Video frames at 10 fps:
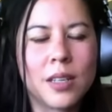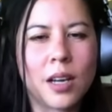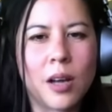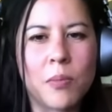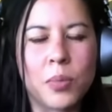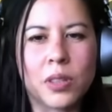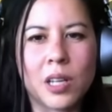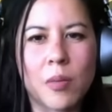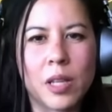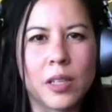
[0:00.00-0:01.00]
put
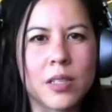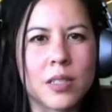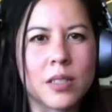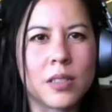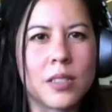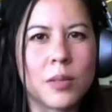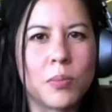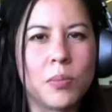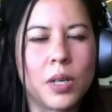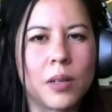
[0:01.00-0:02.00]
that on my list to
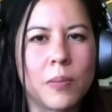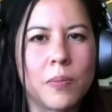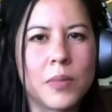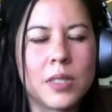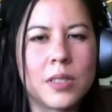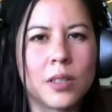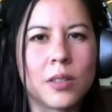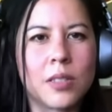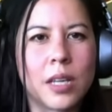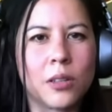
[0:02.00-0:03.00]

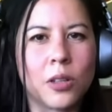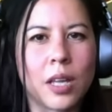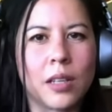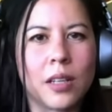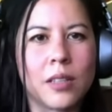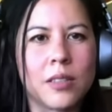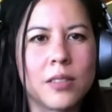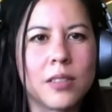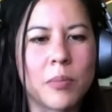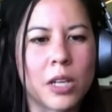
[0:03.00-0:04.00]
take a look at and
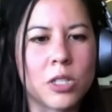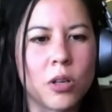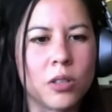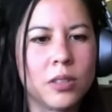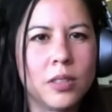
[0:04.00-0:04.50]
get back to you all.